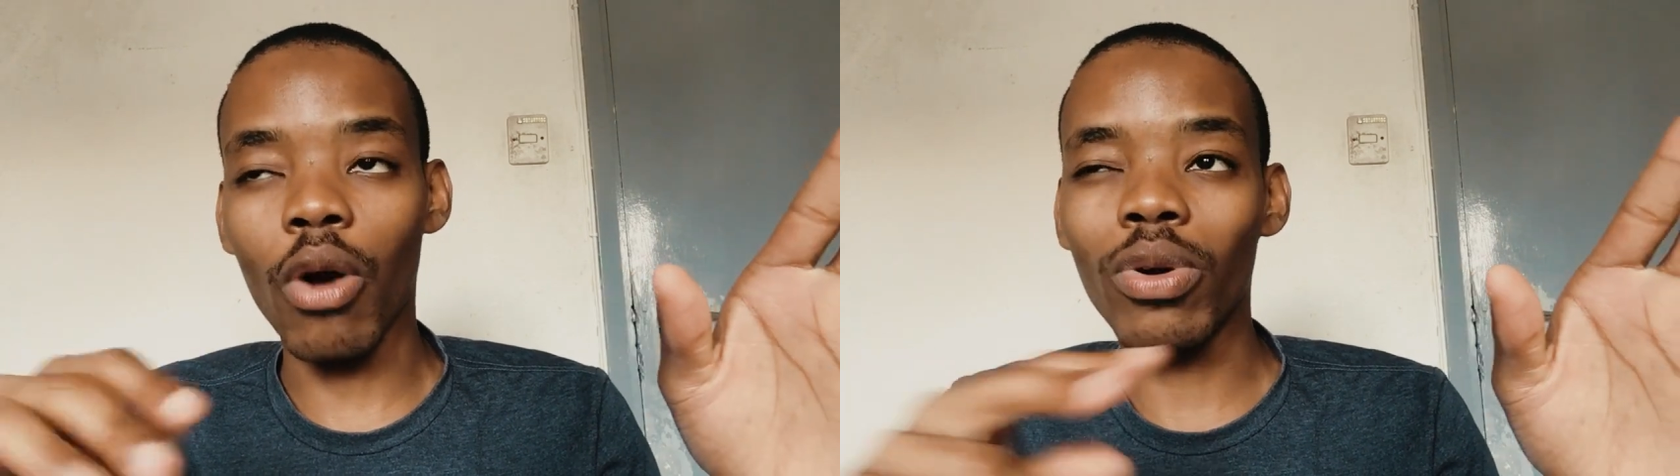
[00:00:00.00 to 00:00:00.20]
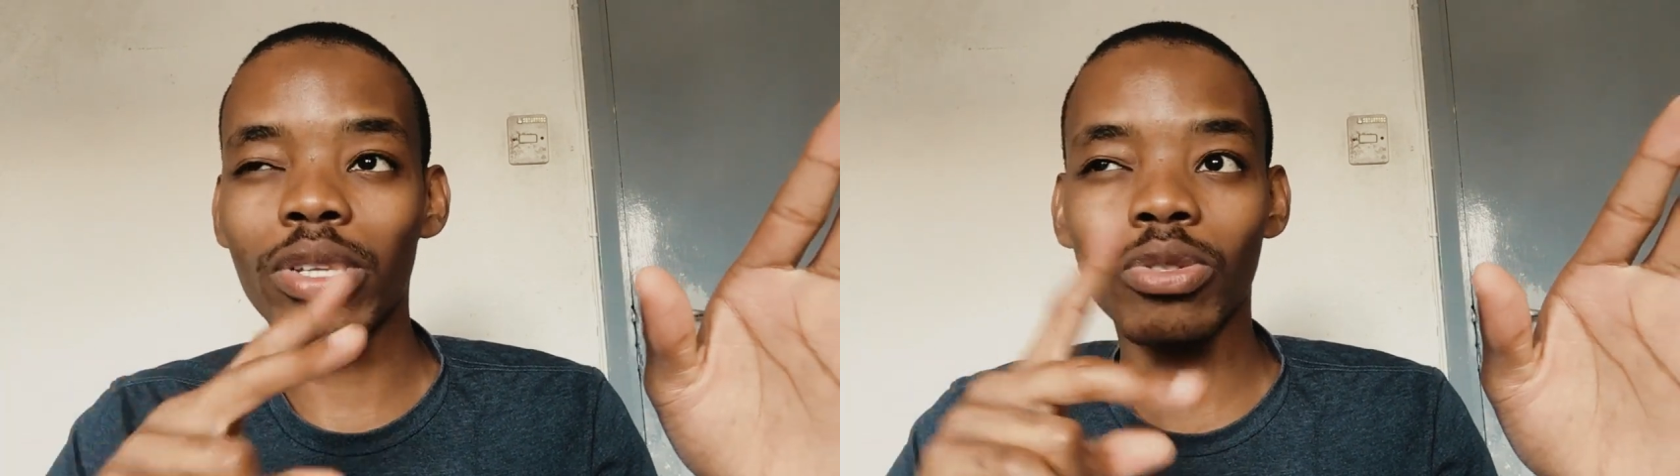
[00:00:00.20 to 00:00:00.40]
I
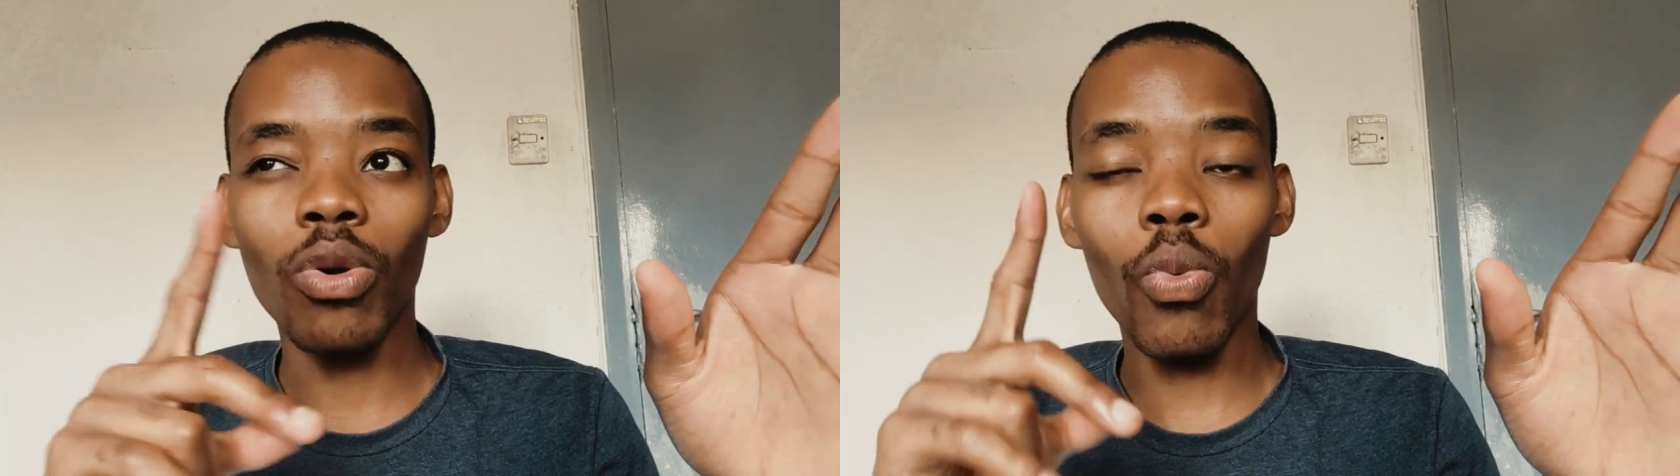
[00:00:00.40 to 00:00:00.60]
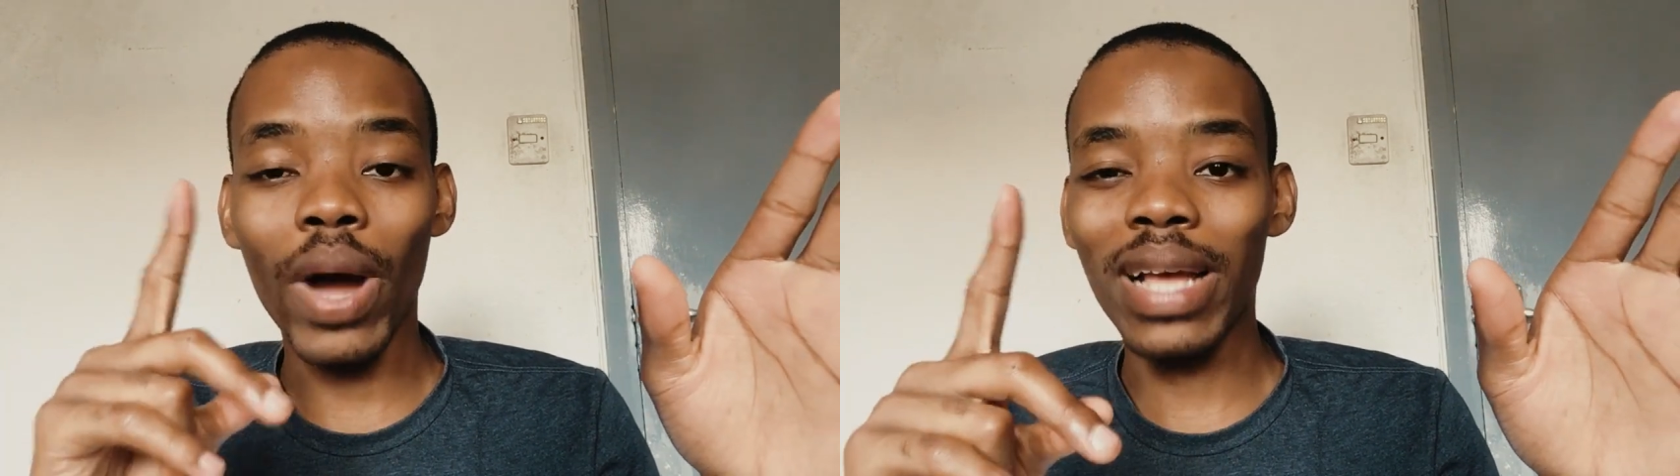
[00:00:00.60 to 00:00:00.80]
only
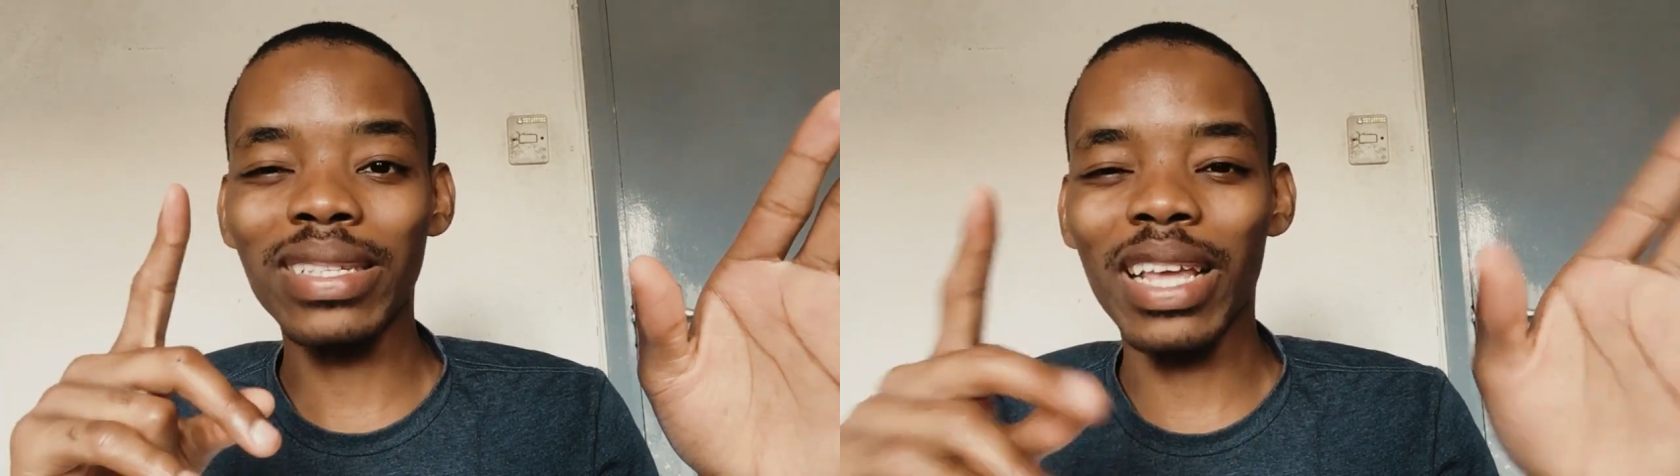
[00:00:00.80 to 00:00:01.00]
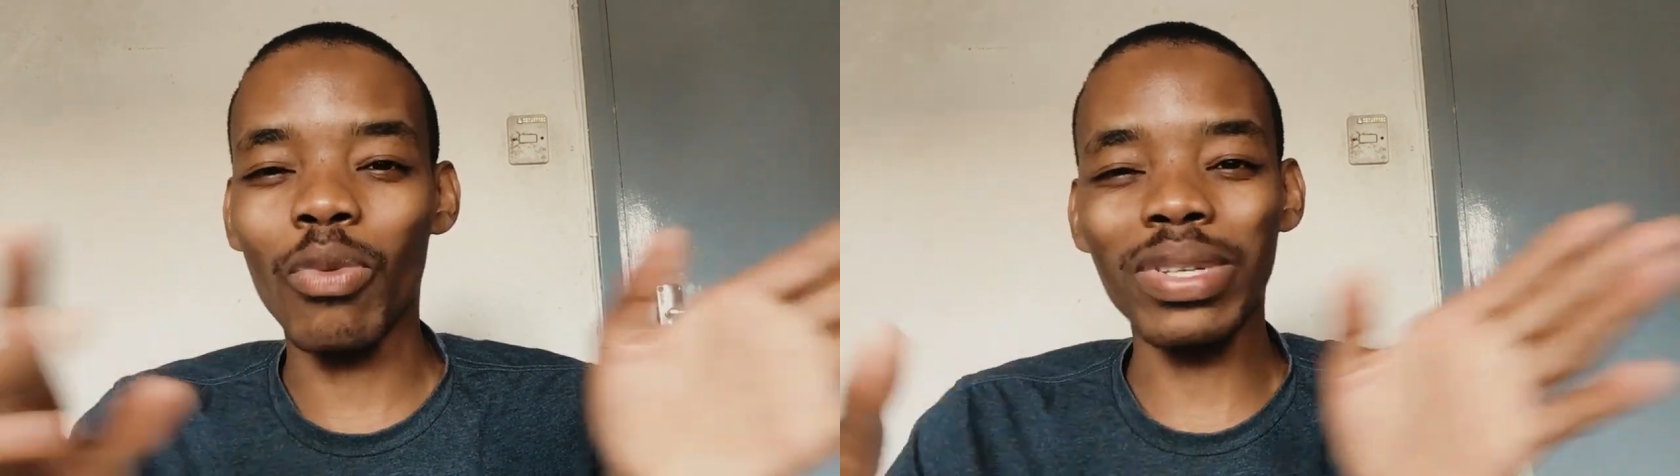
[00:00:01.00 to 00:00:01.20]
saw
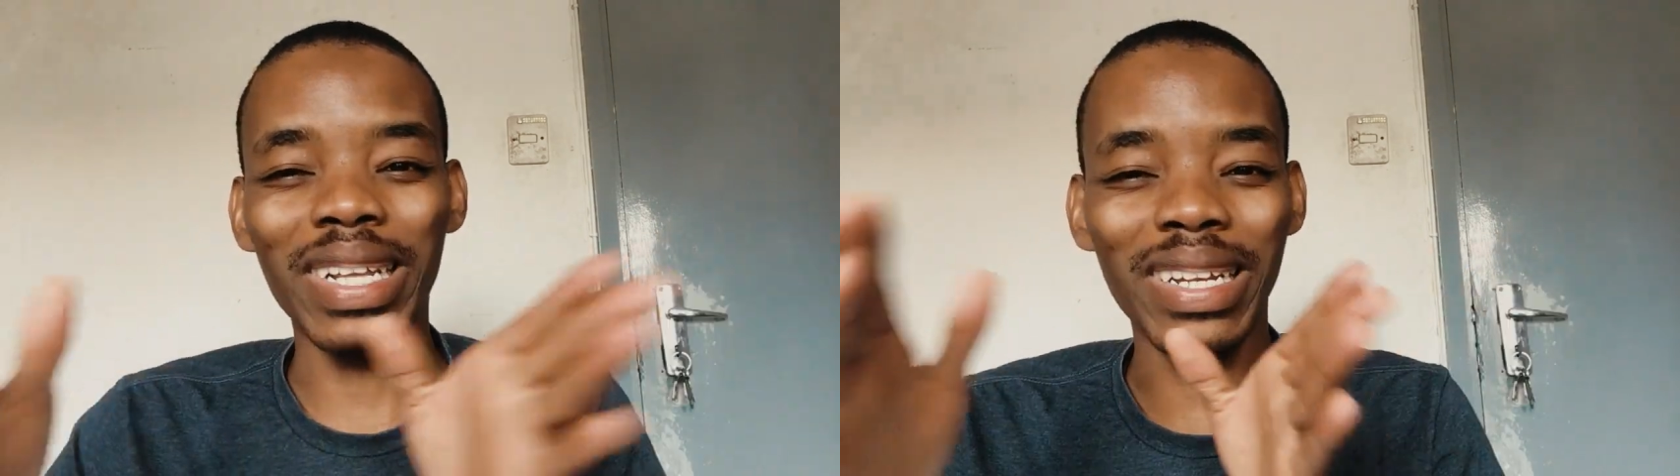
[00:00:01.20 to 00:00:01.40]
once and it was a